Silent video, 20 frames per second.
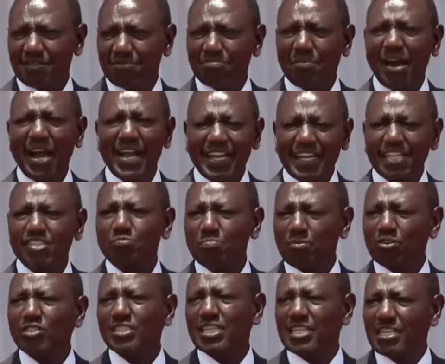by
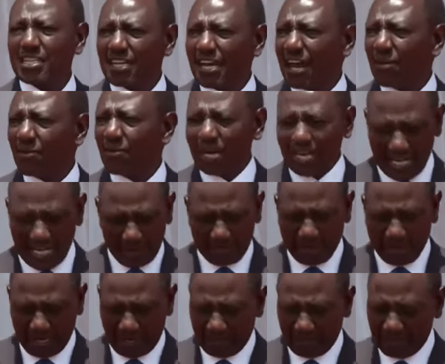exporting our
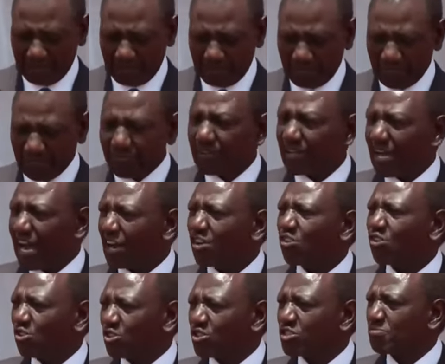labor
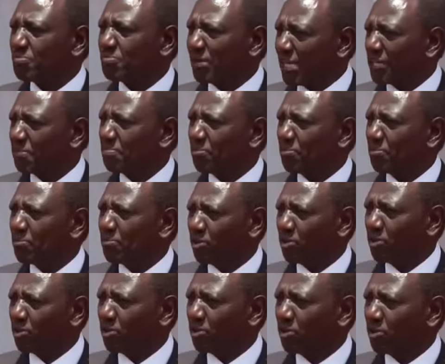across many
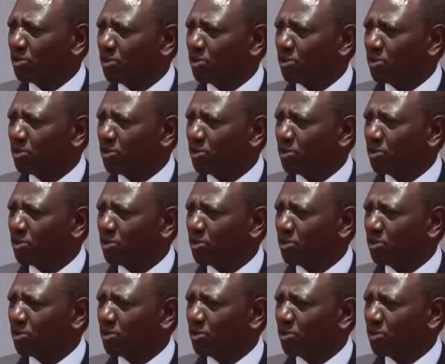borders.